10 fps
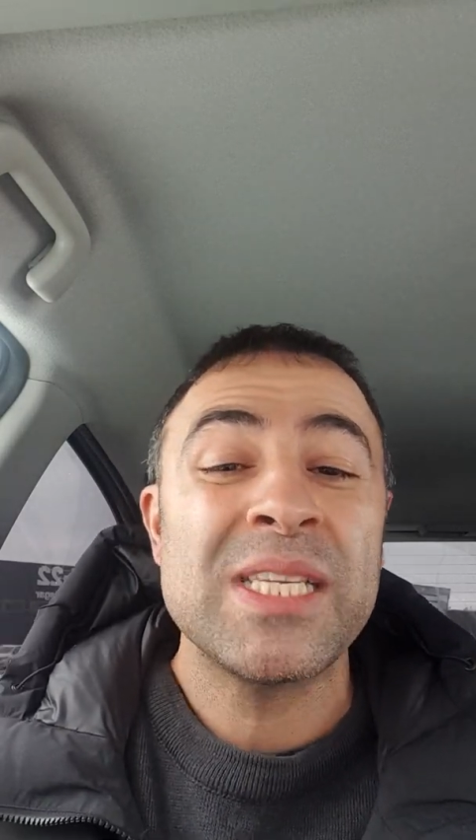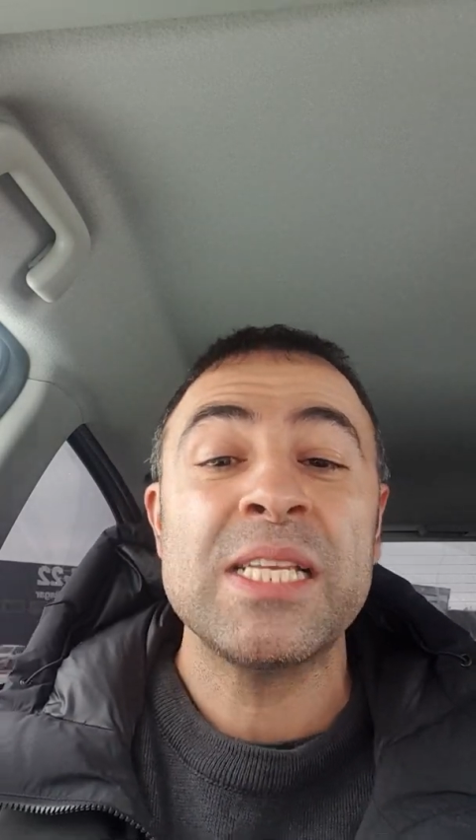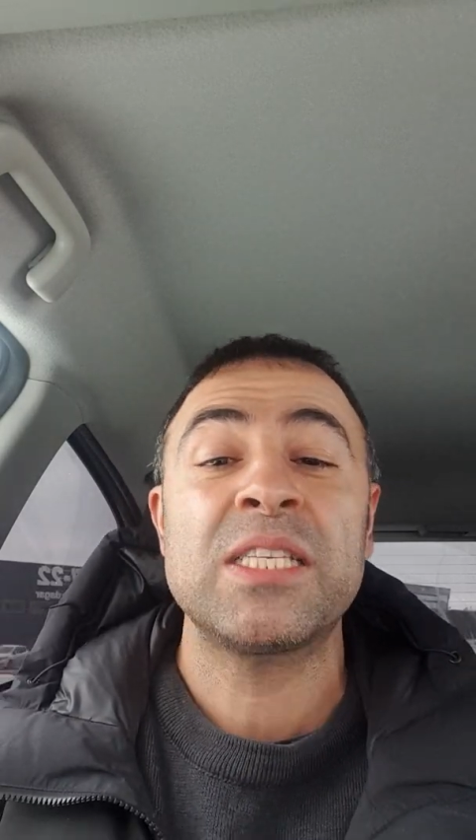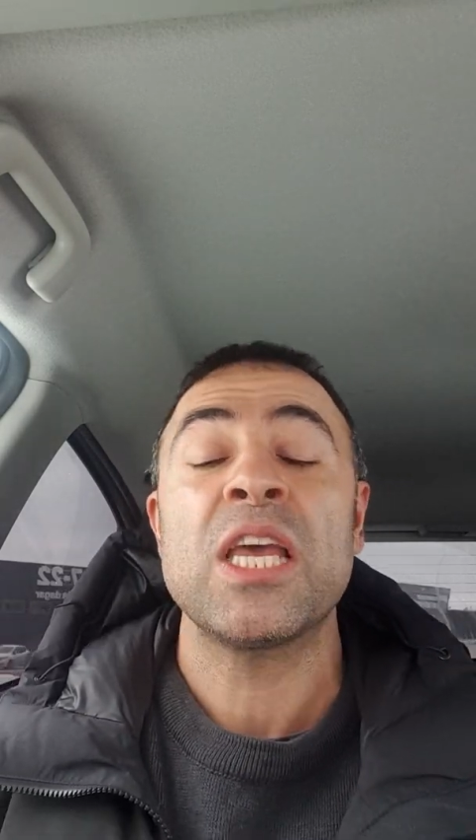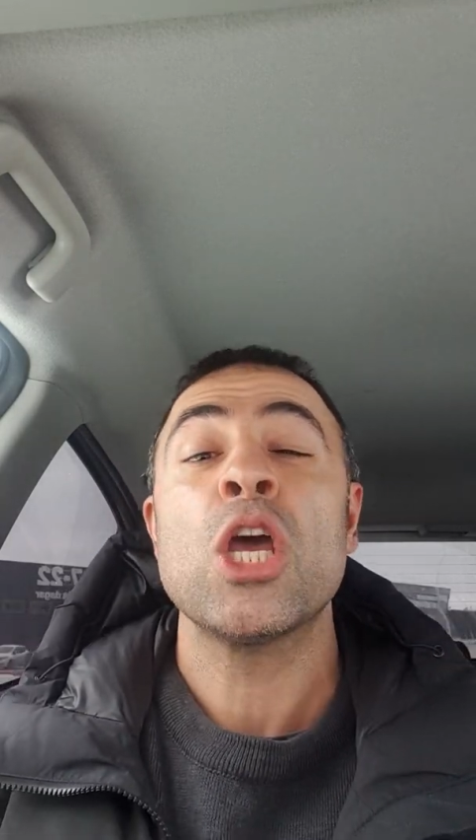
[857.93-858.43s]

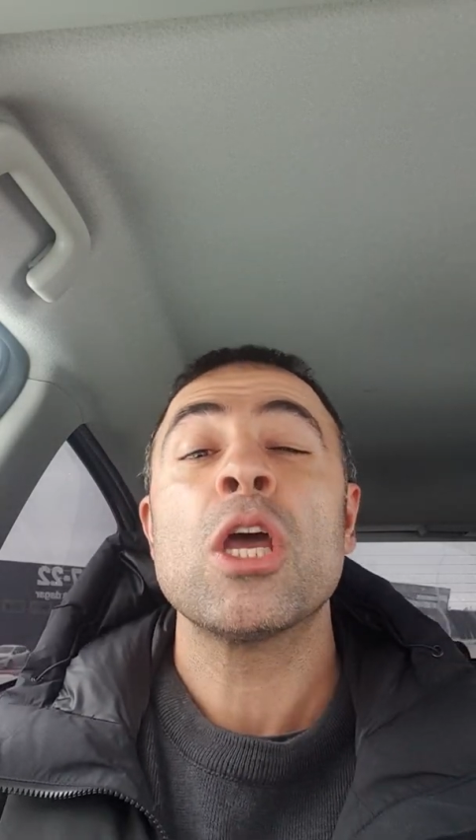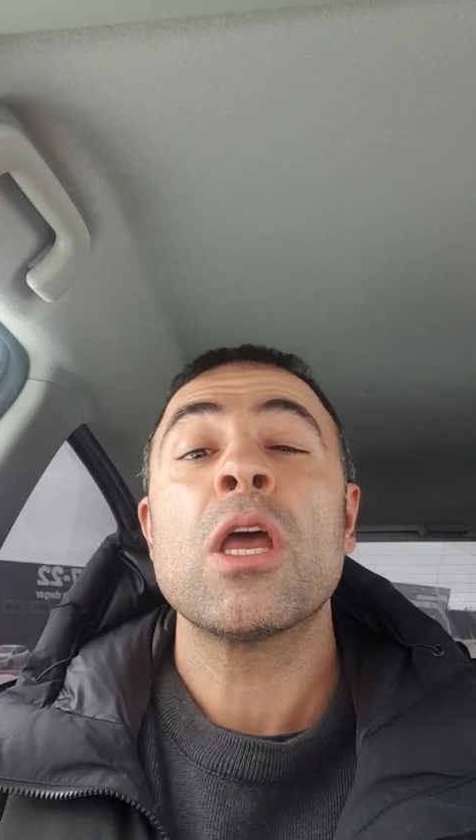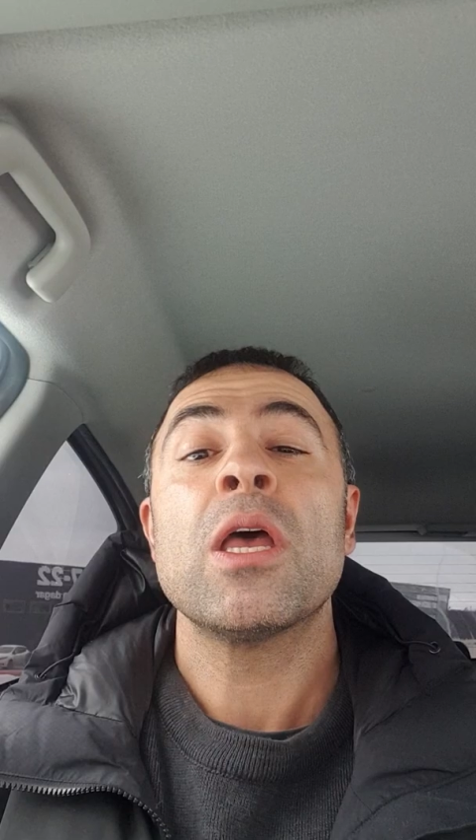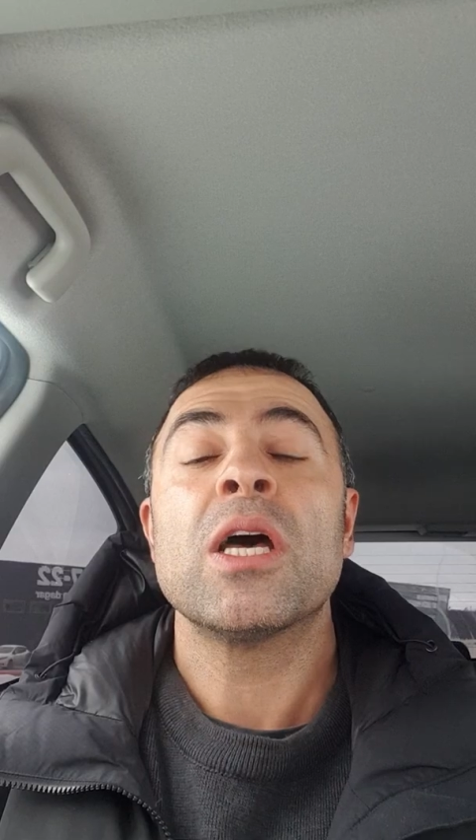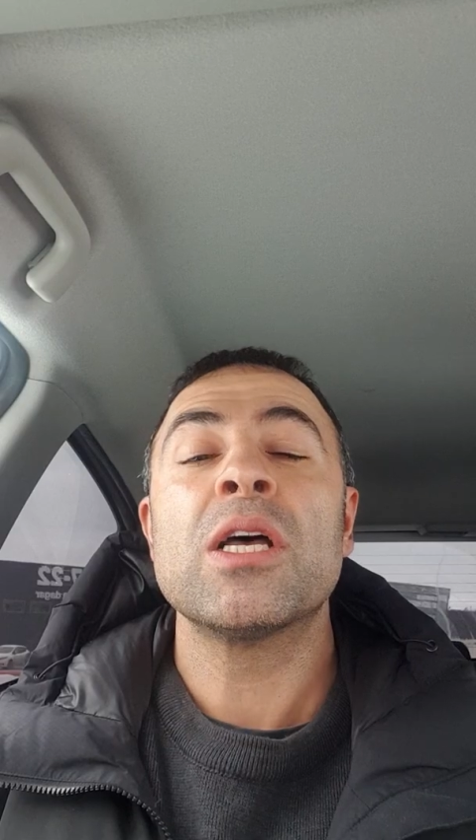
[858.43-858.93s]
He's
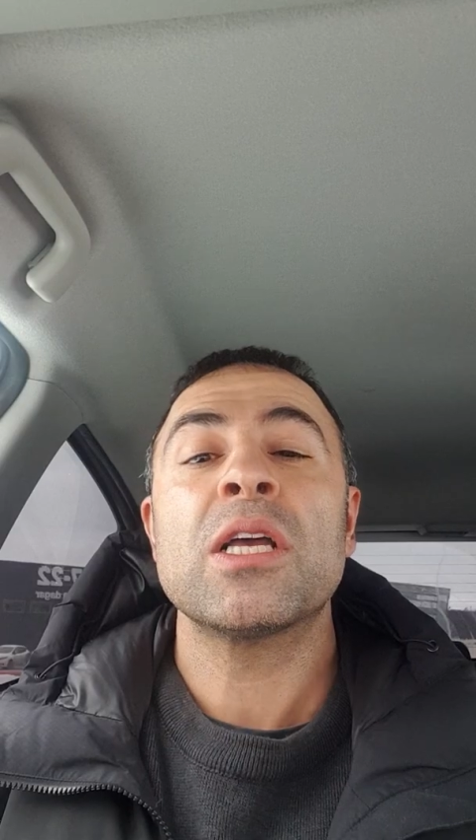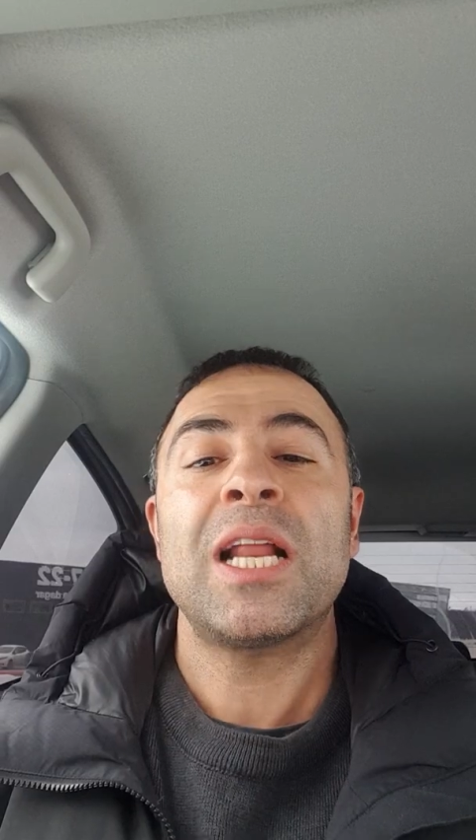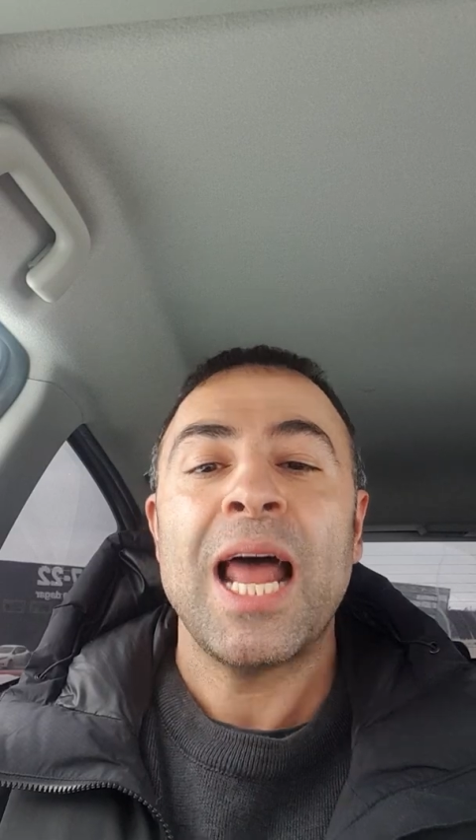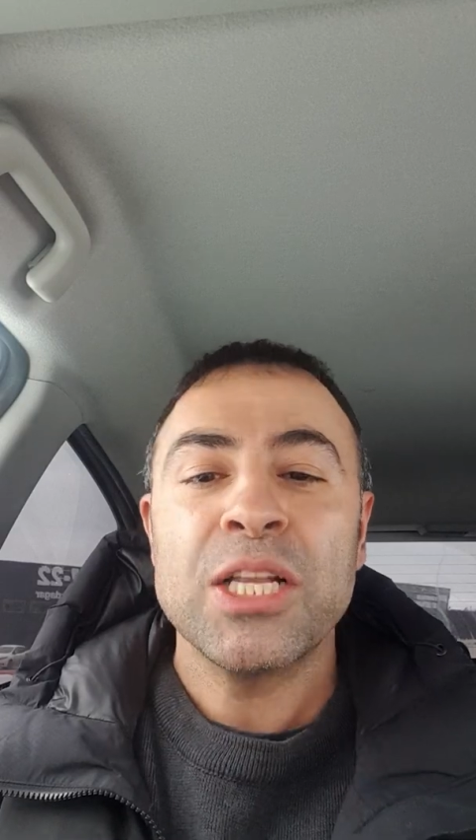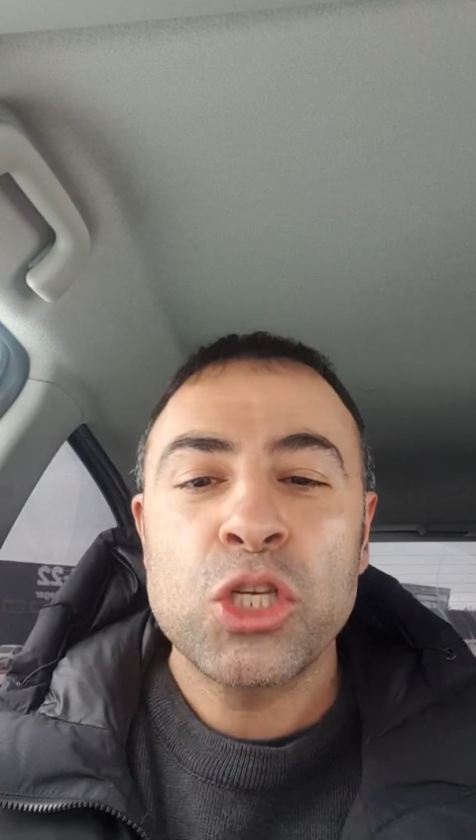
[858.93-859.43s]
a
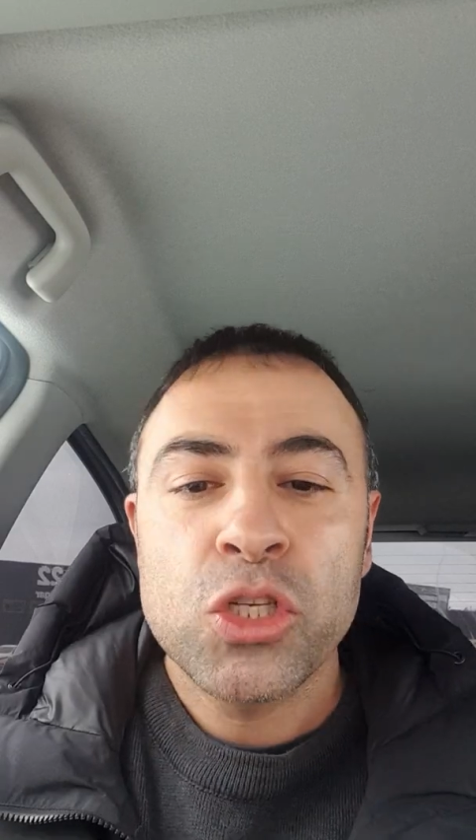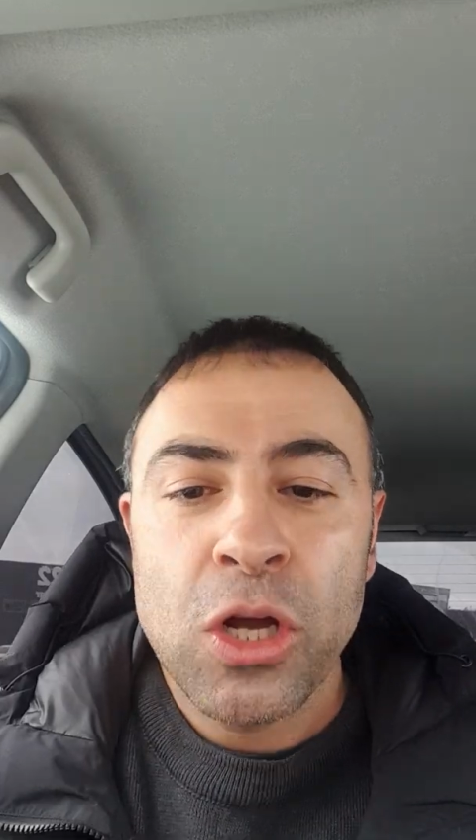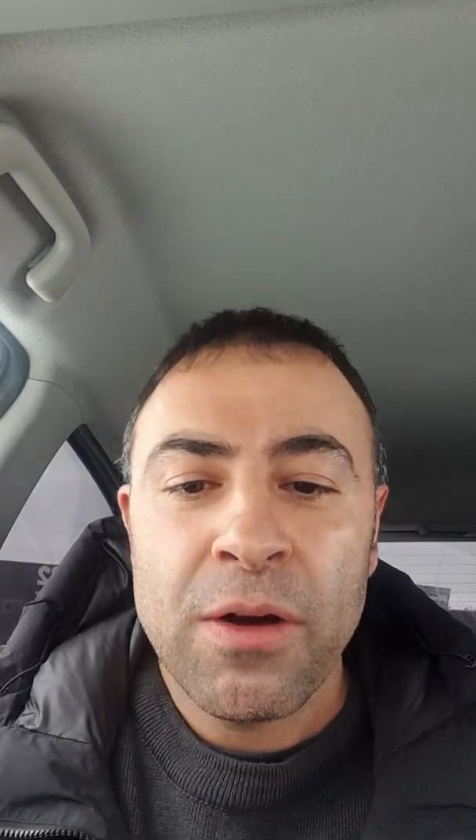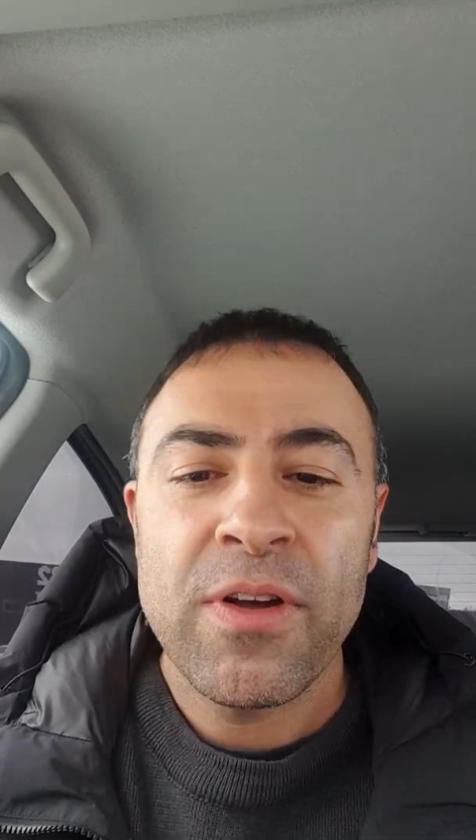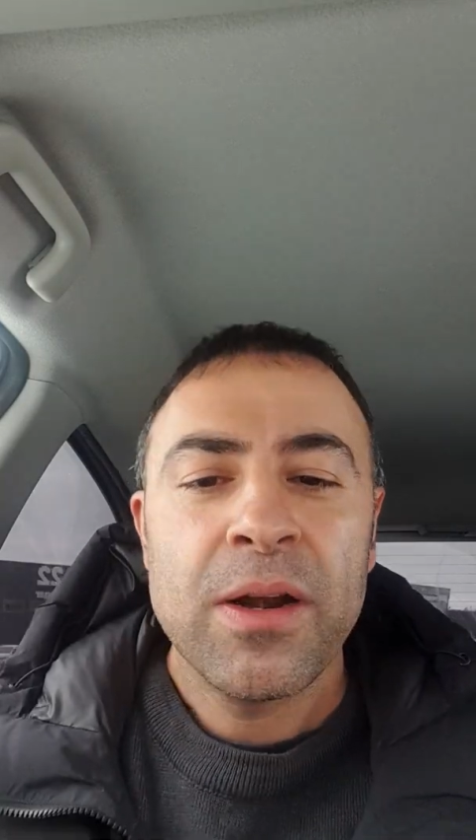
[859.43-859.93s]
clutch
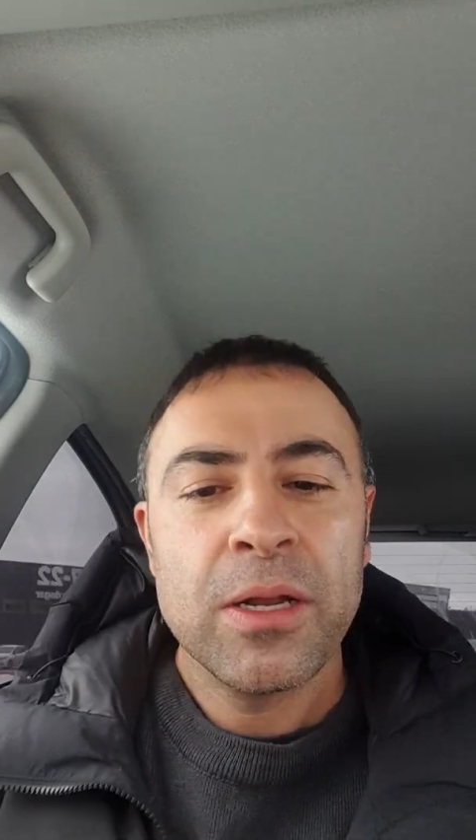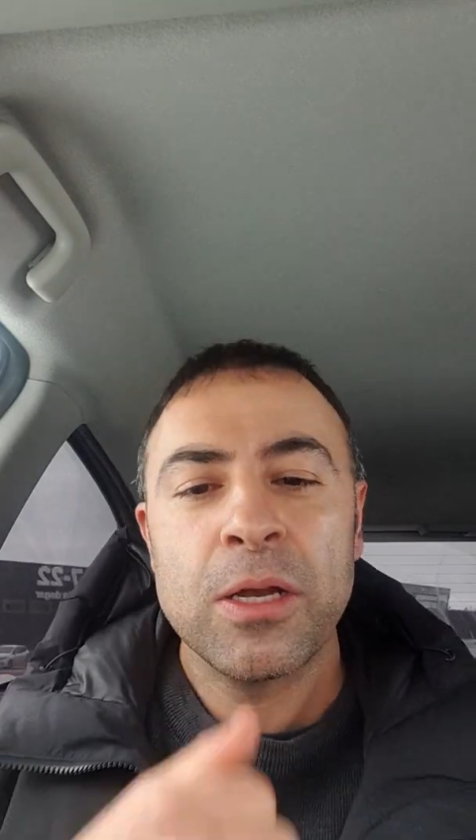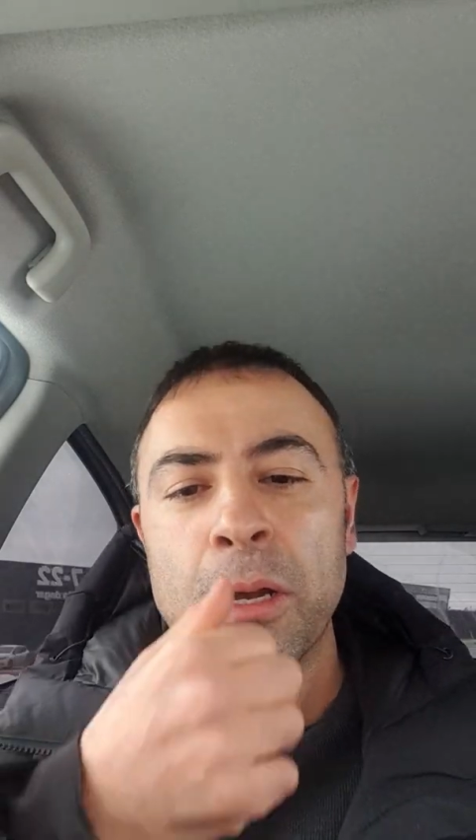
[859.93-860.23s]
server.